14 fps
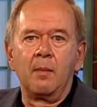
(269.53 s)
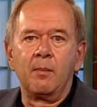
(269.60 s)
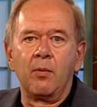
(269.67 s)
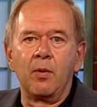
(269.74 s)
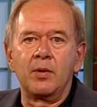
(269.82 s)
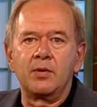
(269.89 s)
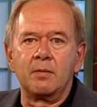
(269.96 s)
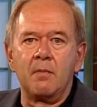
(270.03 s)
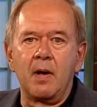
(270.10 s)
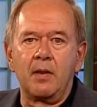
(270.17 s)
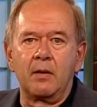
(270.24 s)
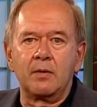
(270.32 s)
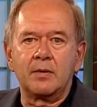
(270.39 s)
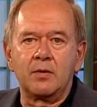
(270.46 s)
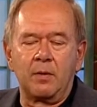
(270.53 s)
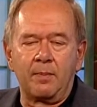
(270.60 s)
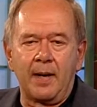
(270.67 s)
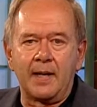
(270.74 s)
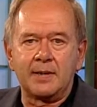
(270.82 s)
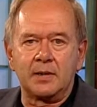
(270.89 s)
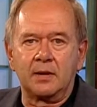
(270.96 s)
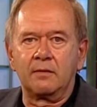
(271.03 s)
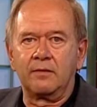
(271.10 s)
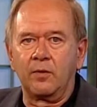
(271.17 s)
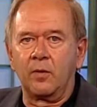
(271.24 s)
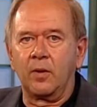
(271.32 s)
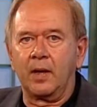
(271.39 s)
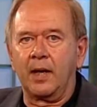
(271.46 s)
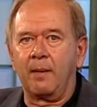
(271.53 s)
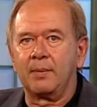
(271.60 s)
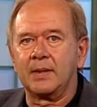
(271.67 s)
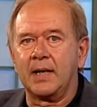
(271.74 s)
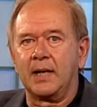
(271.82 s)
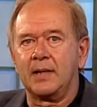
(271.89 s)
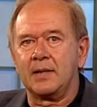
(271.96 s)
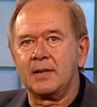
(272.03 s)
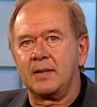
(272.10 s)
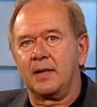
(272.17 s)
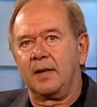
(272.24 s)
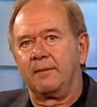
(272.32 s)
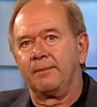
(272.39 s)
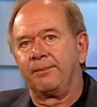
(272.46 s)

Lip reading: born to mothers who are positive for hepatitis C.